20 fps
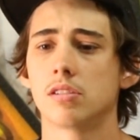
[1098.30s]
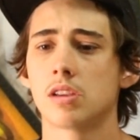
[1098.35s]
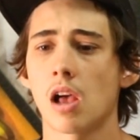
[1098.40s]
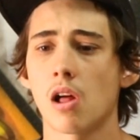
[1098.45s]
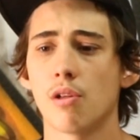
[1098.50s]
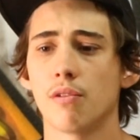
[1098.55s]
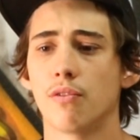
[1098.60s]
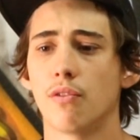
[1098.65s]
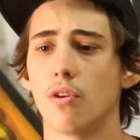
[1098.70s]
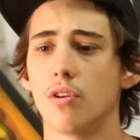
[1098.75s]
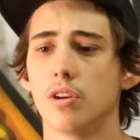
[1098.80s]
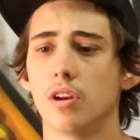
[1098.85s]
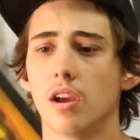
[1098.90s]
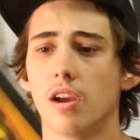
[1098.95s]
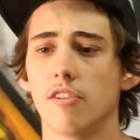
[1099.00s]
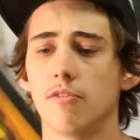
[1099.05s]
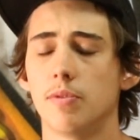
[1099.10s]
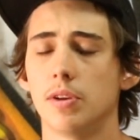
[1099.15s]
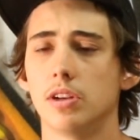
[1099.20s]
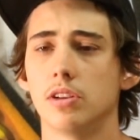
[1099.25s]
California,
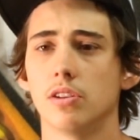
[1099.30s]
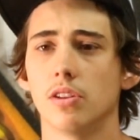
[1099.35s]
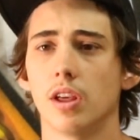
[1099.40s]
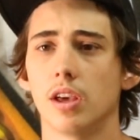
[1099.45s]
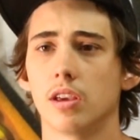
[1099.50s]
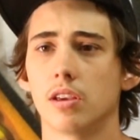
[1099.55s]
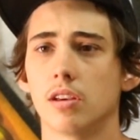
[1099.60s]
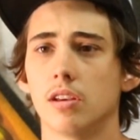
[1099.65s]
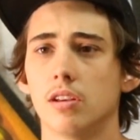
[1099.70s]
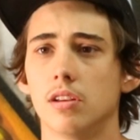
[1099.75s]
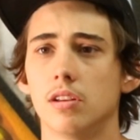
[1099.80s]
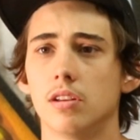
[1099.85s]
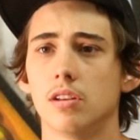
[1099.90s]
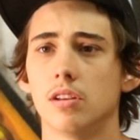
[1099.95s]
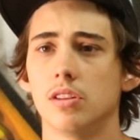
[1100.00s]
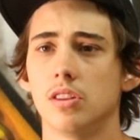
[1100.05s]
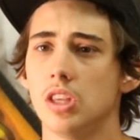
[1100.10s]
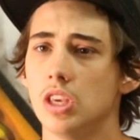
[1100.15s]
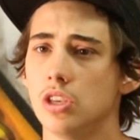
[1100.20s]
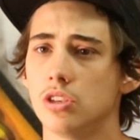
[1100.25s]
I've been to like
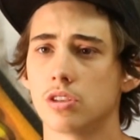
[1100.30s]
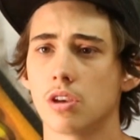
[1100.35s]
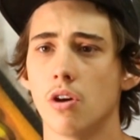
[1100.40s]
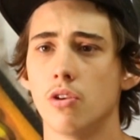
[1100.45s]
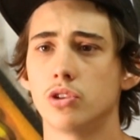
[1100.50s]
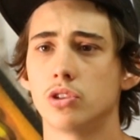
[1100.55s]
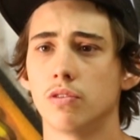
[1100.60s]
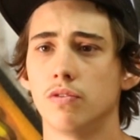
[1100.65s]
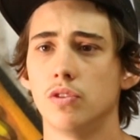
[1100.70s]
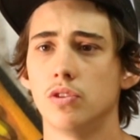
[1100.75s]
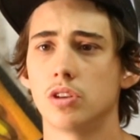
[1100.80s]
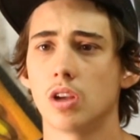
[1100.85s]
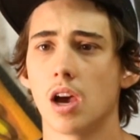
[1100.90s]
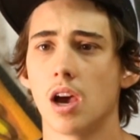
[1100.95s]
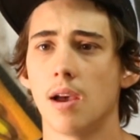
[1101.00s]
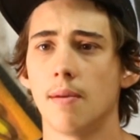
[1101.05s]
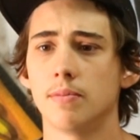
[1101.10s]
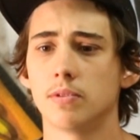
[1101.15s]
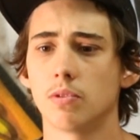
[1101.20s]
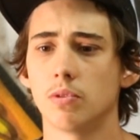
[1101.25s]
the East Coast a few
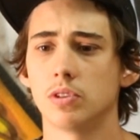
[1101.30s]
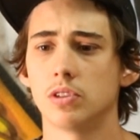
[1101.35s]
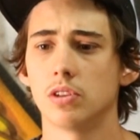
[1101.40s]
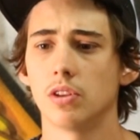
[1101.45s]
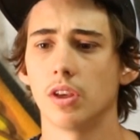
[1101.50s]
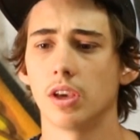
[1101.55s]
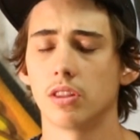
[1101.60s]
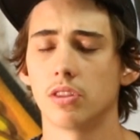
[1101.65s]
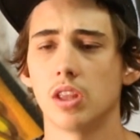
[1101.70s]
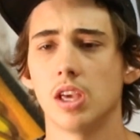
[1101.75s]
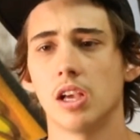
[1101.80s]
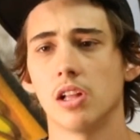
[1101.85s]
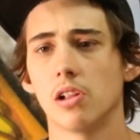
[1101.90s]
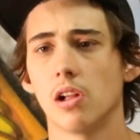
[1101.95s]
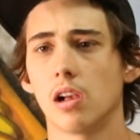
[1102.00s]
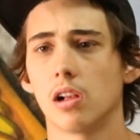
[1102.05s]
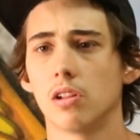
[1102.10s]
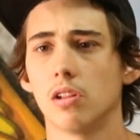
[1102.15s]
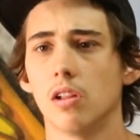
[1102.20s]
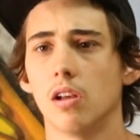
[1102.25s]
times. Went to like Bing
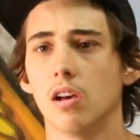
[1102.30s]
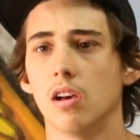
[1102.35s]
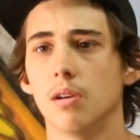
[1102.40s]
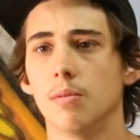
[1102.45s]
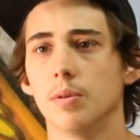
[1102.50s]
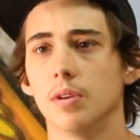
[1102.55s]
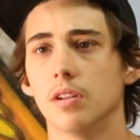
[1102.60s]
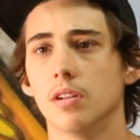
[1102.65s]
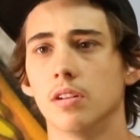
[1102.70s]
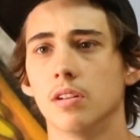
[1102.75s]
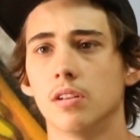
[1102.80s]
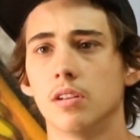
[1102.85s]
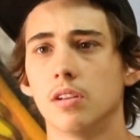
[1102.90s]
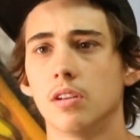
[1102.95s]
Clun Club and